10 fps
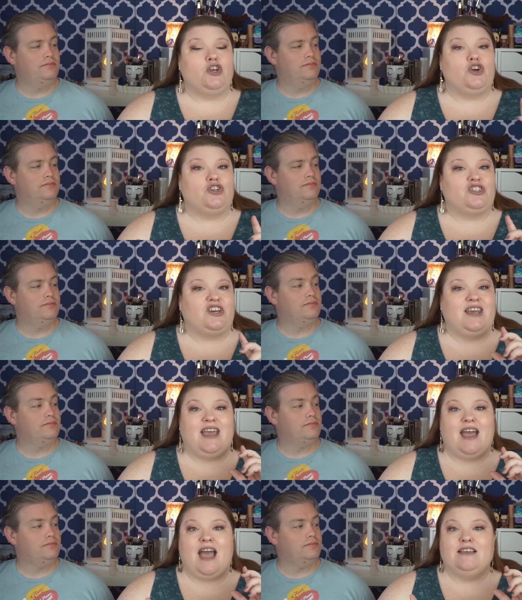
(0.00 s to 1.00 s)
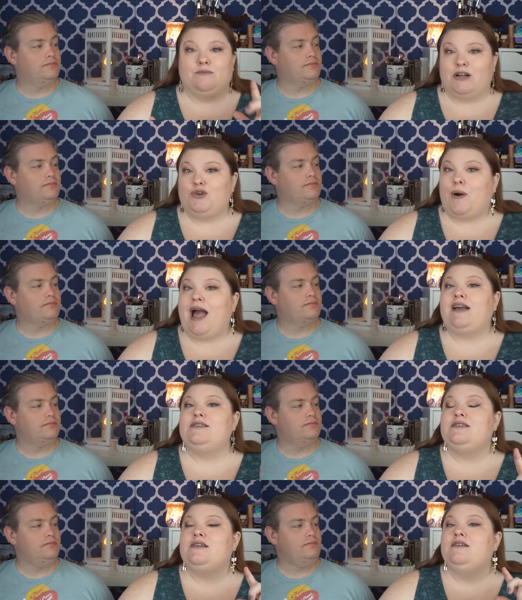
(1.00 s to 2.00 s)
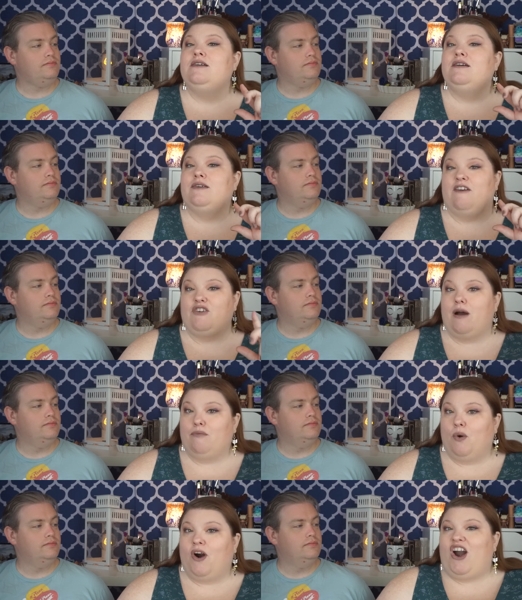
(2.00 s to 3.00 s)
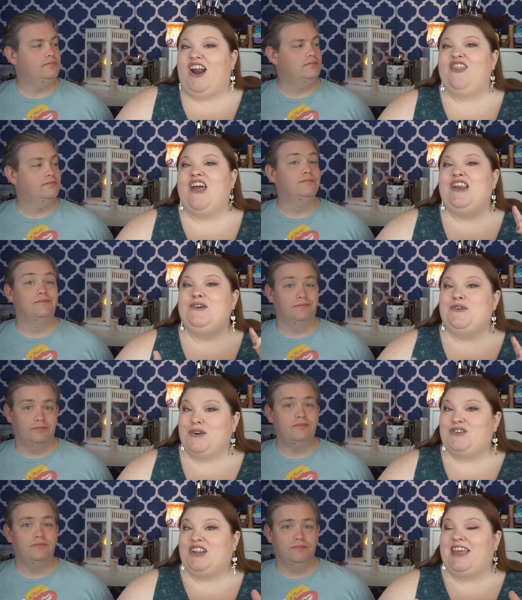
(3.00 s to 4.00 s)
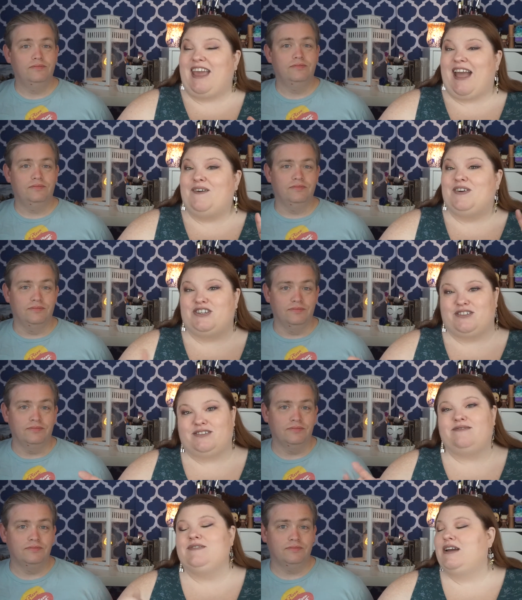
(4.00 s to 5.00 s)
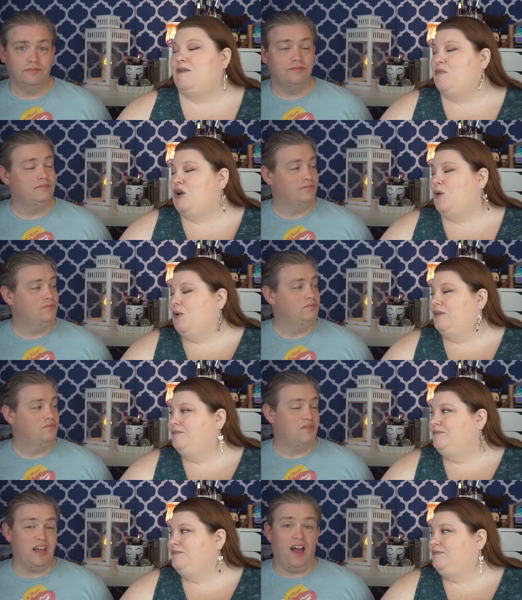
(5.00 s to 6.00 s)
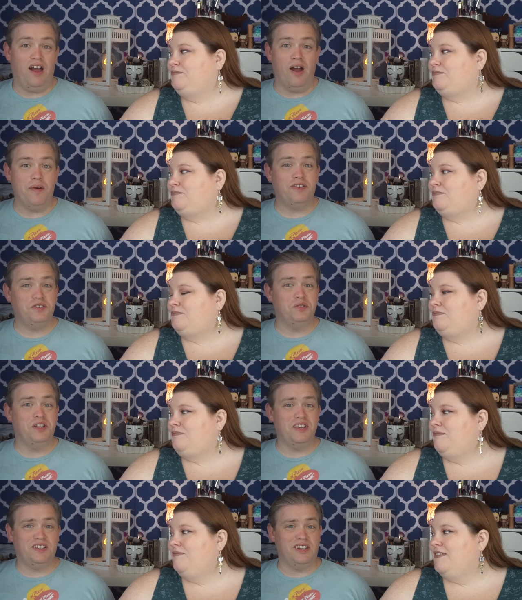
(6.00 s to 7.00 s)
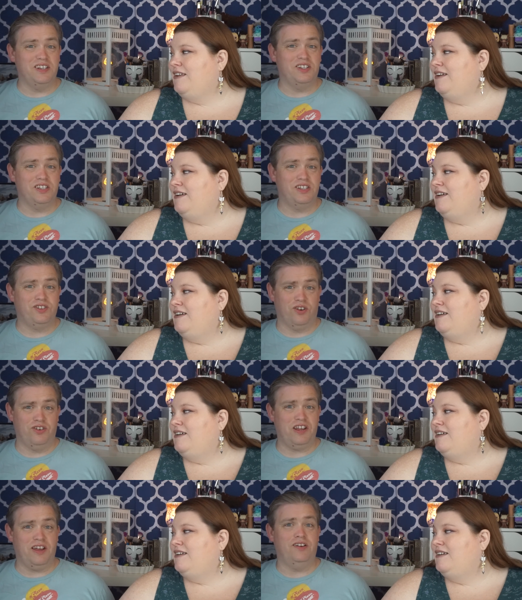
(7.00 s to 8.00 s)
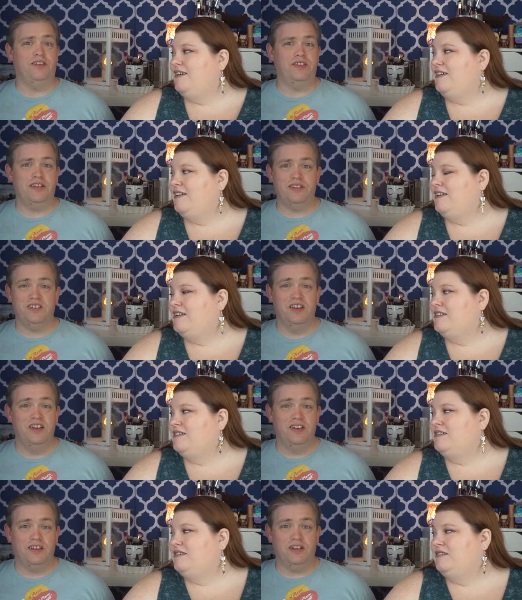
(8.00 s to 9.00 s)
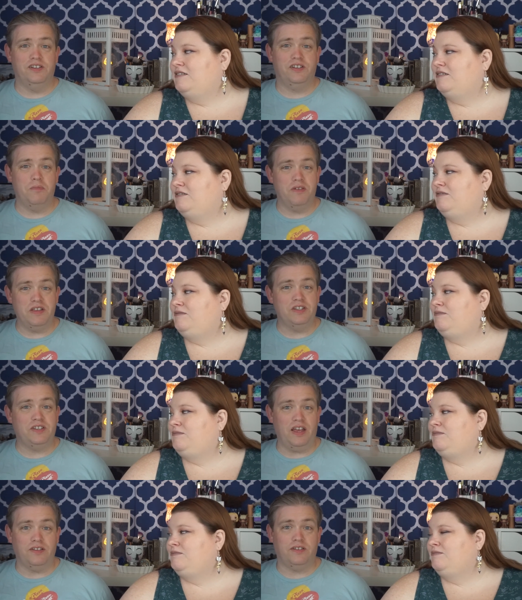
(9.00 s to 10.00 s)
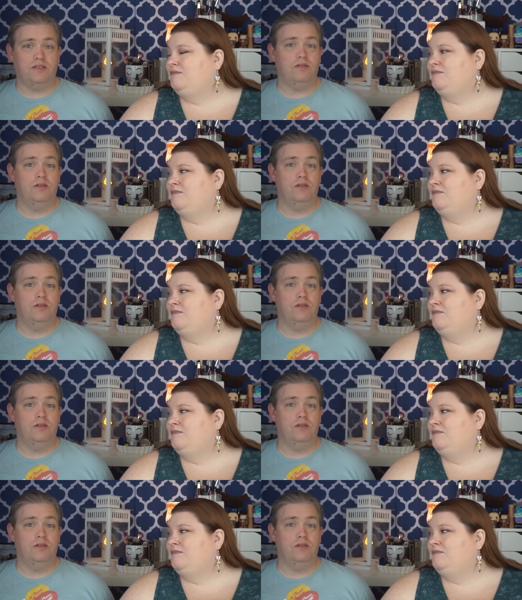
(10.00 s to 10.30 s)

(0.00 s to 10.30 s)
Speaker 1: you're just going to get as much wax, if not more, than you usually get, which mm-hmm. is pretty cool.
Speaker 2: Yeah, I'm actually really excited to start in on this because some of these scents,